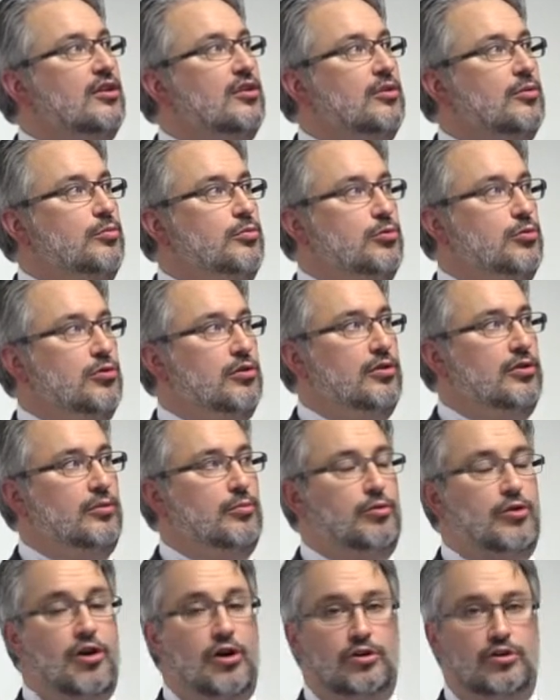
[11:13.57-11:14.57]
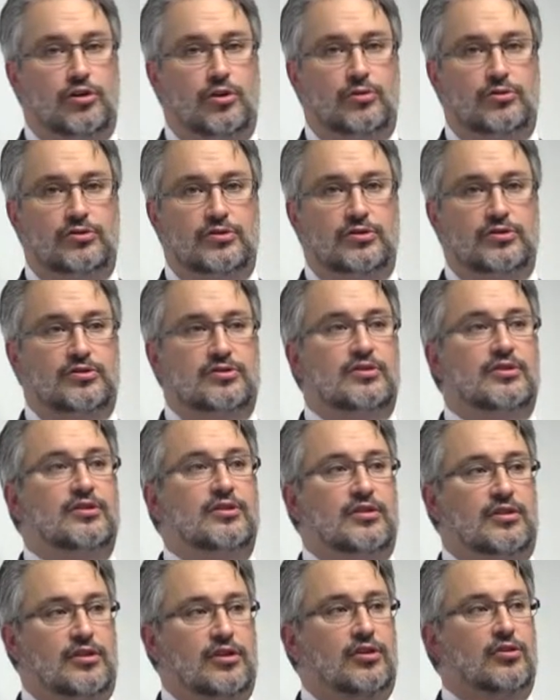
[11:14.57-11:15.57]
the poorer the prognosis,
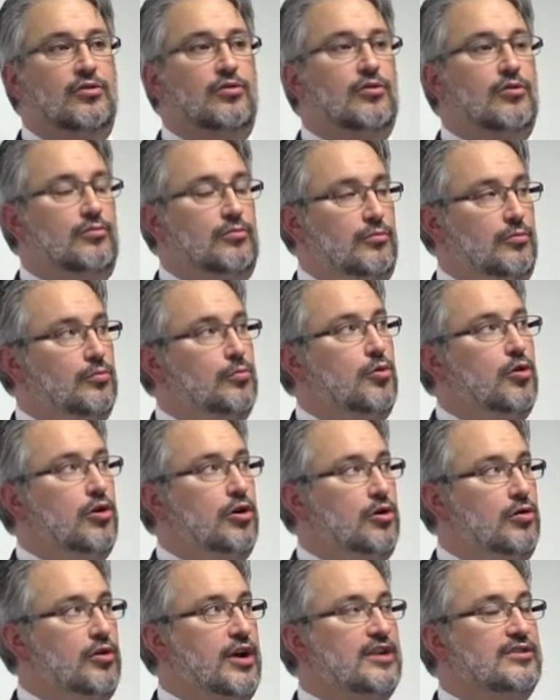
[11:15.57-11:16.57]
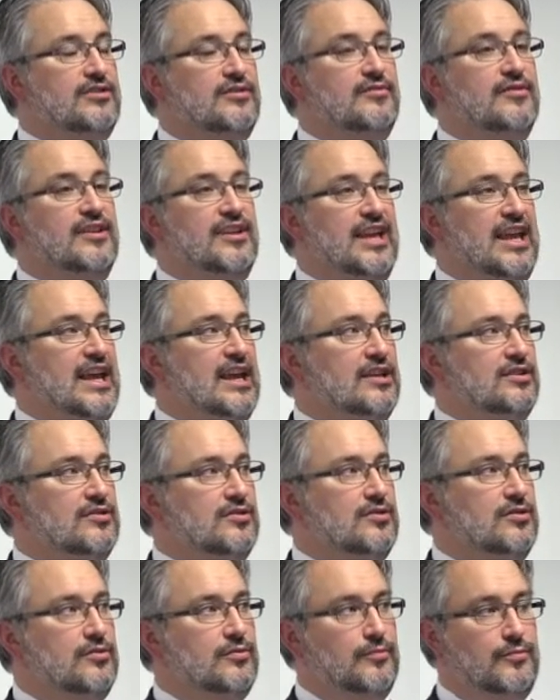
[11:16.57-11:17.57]
the more aggressive the
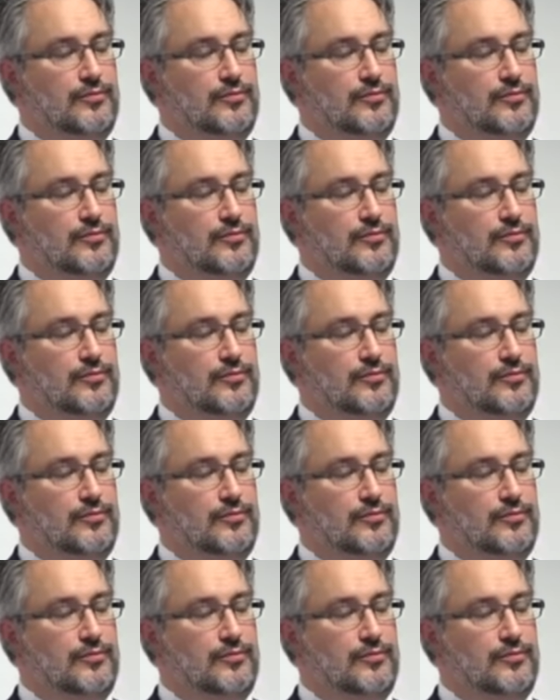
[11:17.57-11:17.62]
cancer.